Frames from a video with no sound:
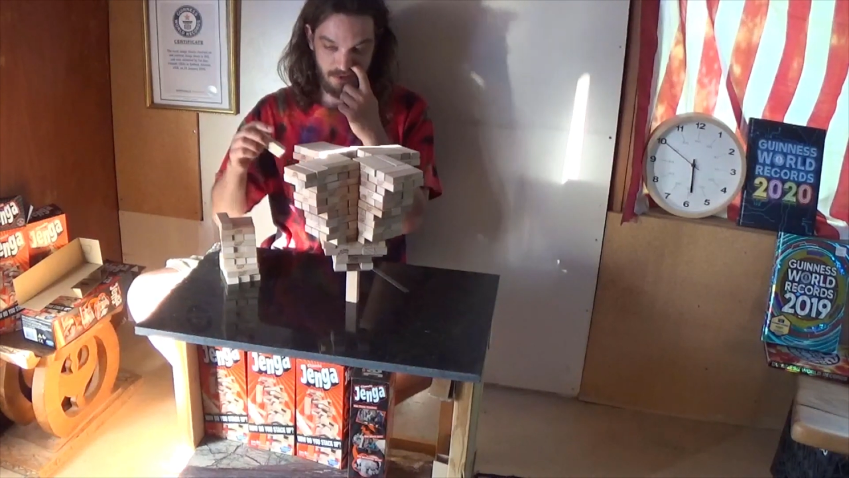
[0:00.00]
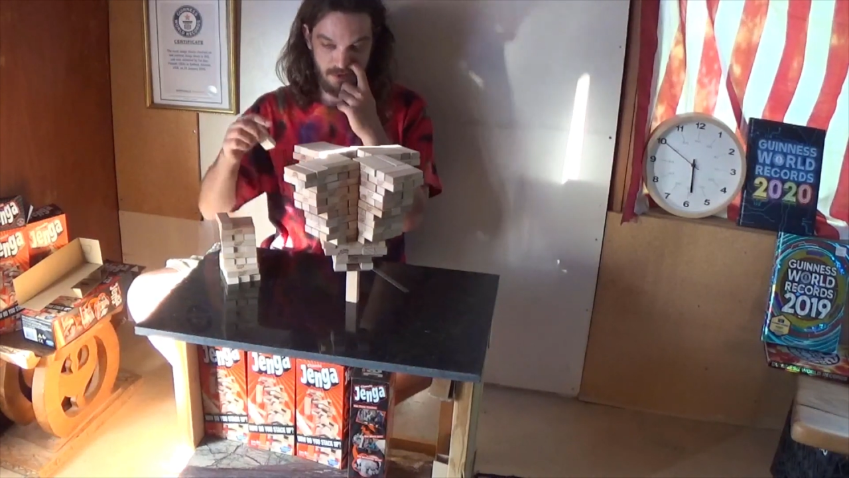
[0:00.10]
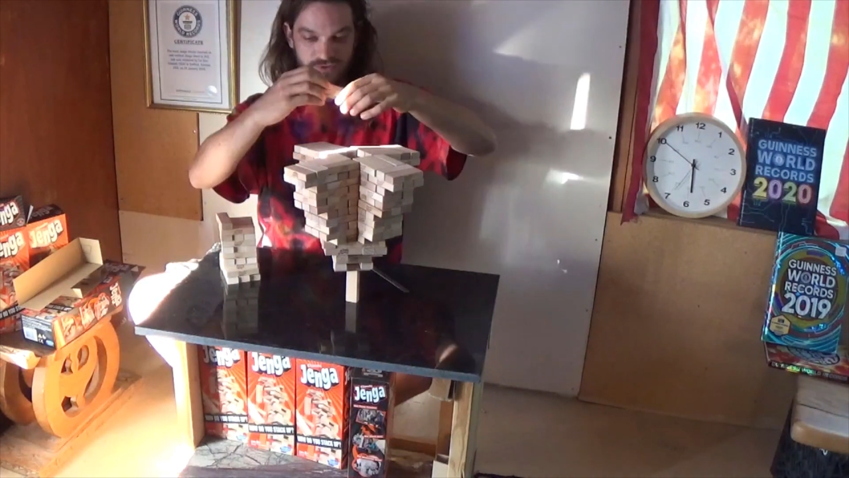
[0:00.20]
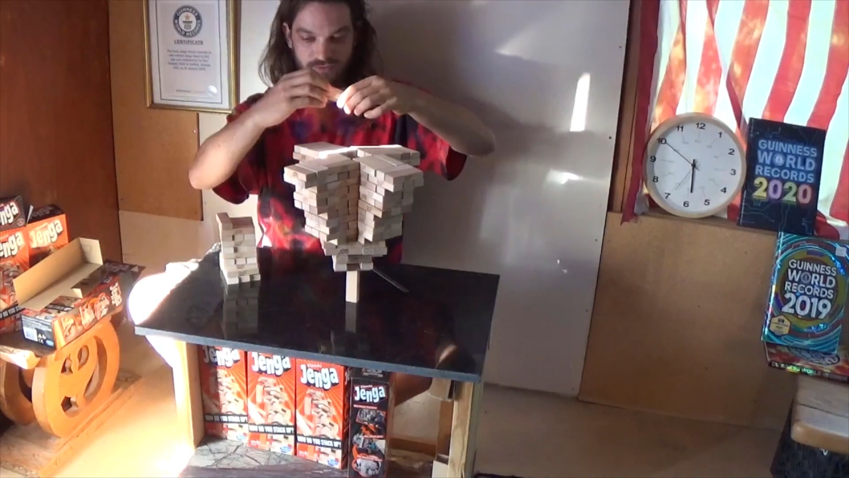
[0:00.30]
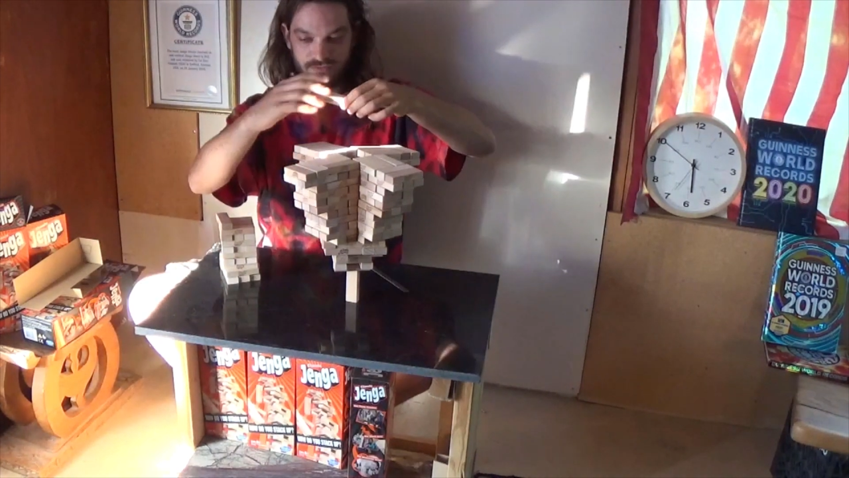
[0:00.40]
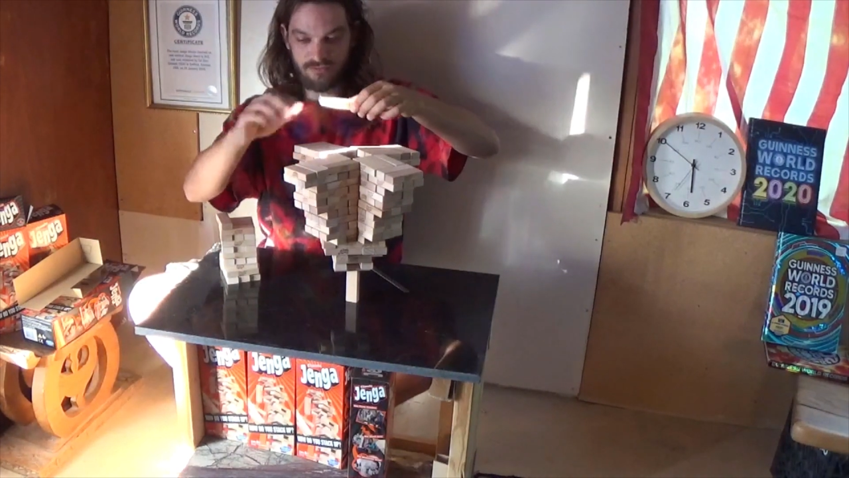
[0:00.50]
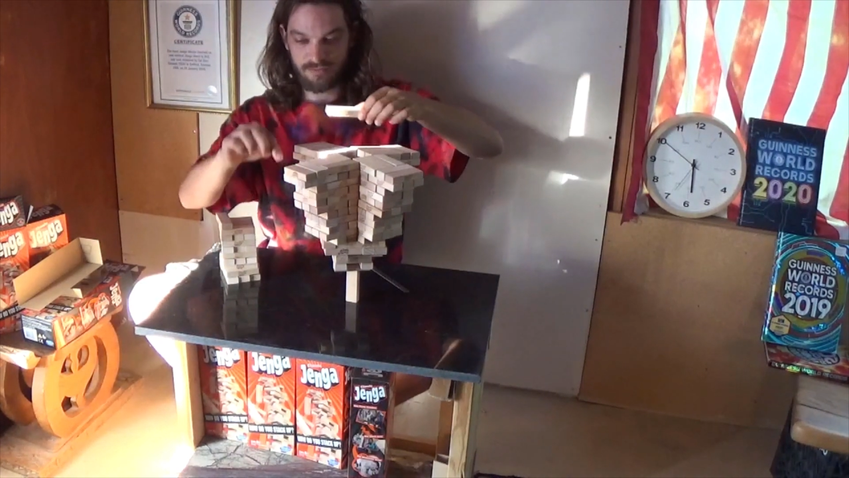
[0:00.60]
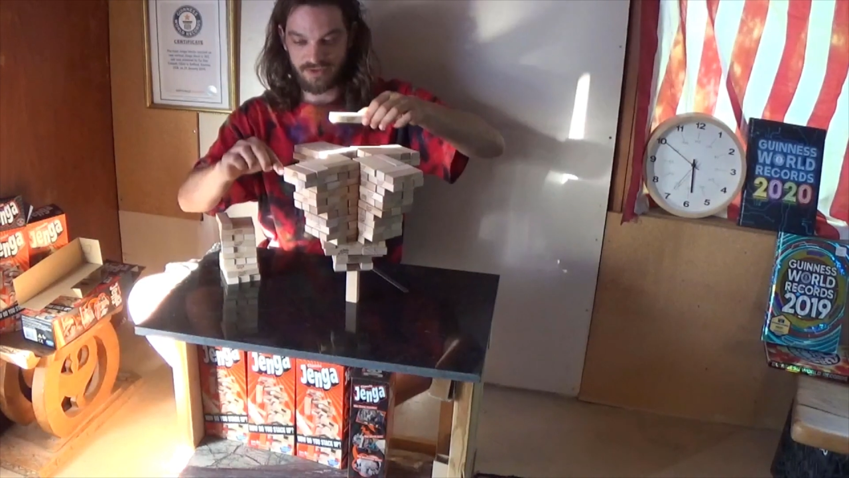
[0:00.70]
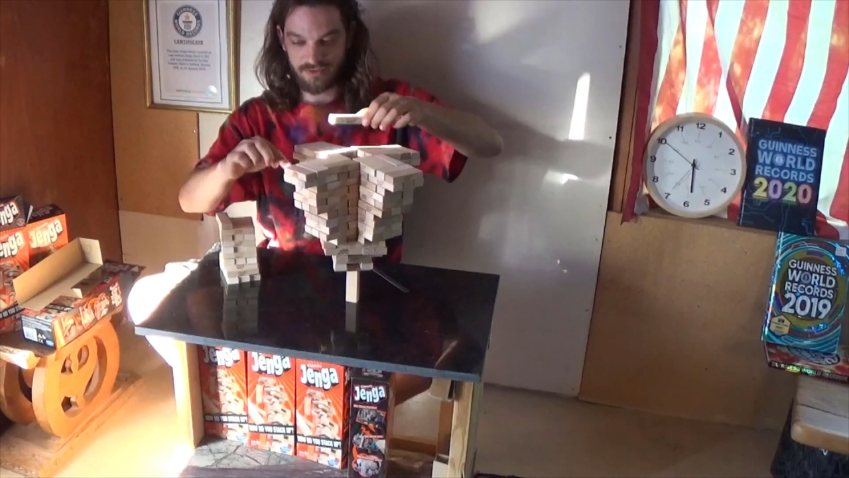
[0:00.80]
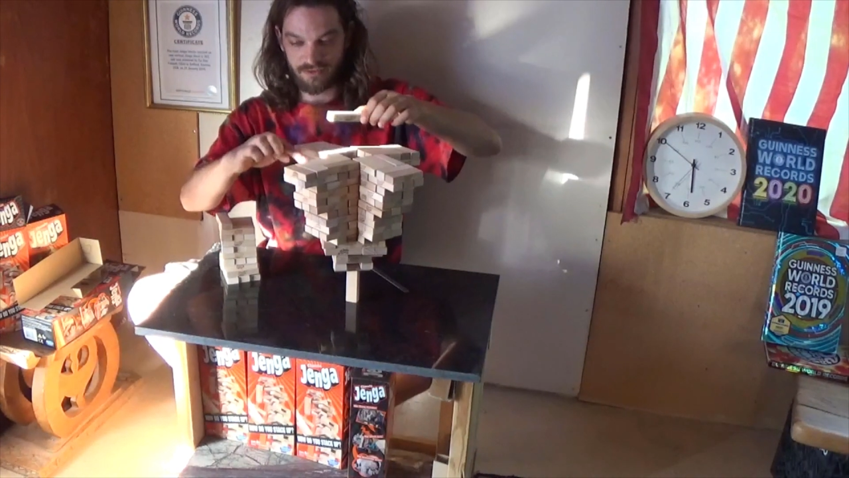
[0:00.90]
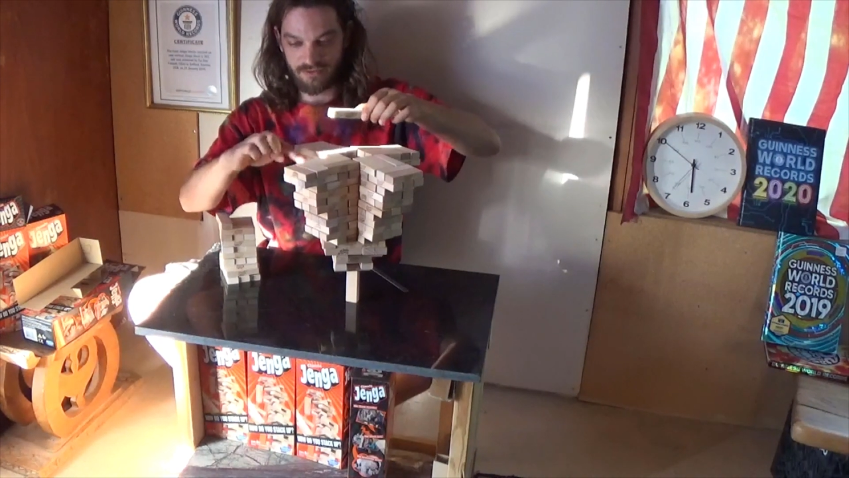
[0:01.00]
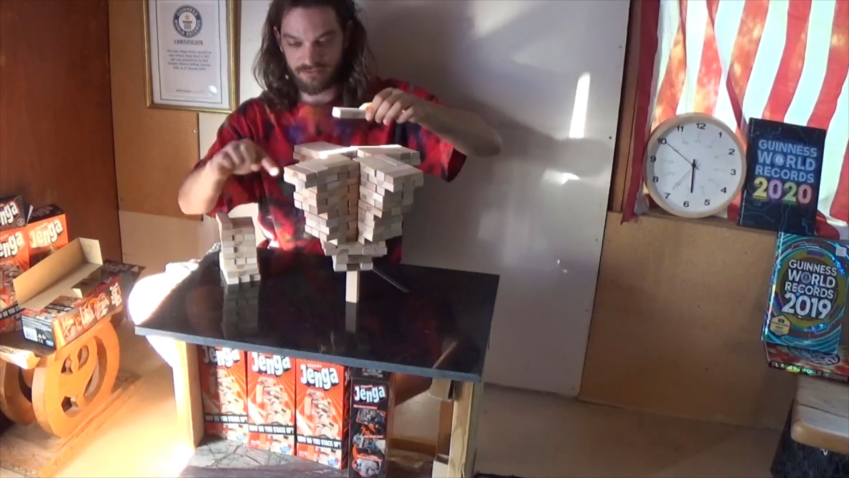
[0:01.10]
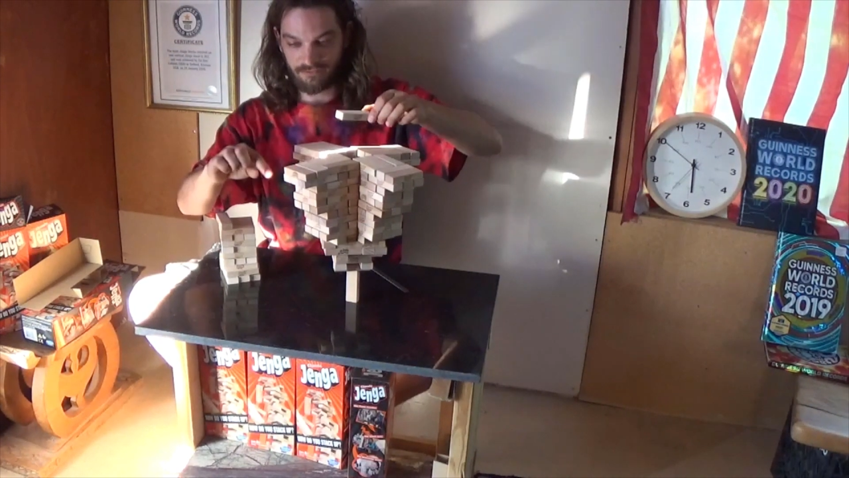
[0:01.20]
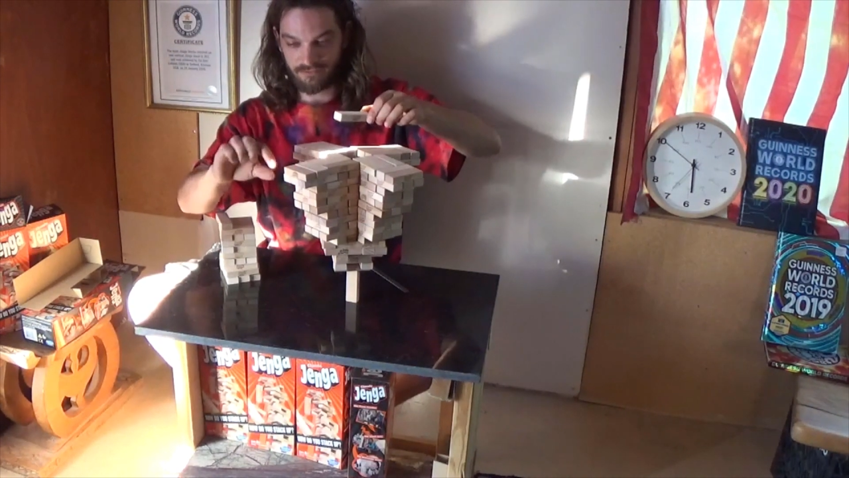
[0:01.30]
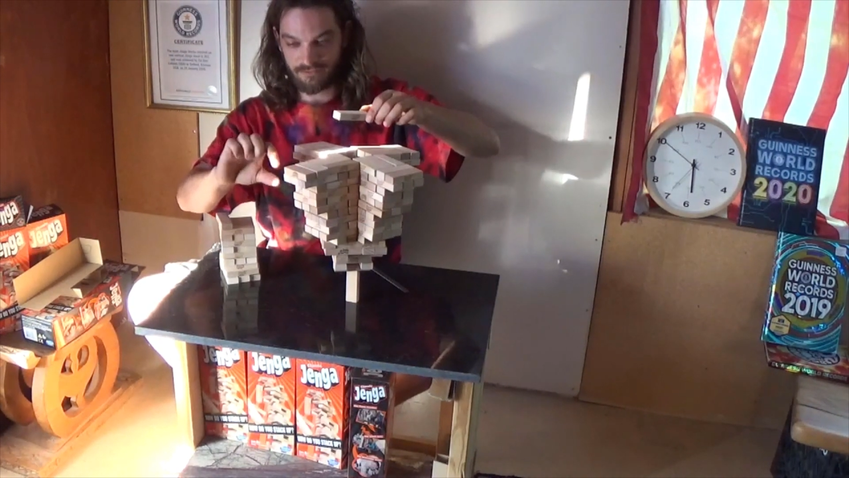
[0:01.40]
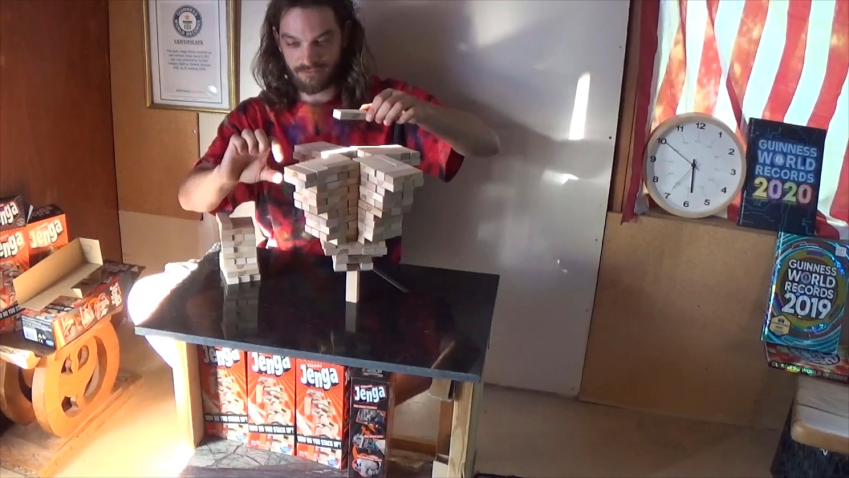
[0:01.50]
So you'd repeat these